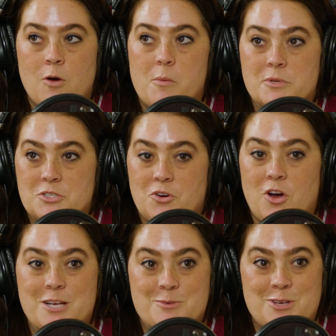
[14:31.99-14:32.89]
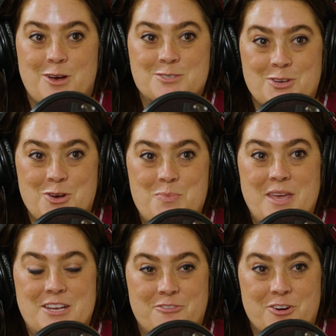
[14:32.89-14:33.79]
Women's lacrosse was also
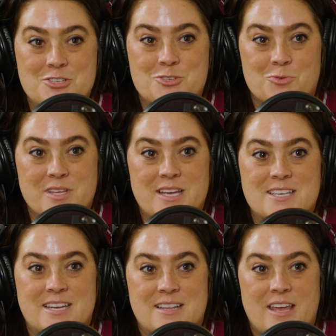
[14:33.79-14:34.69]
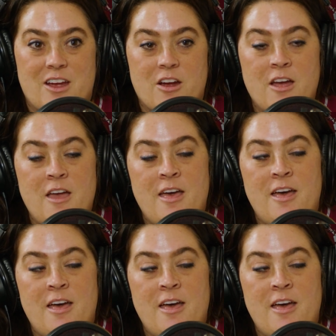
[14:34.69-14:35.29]
picked first, so really excited there.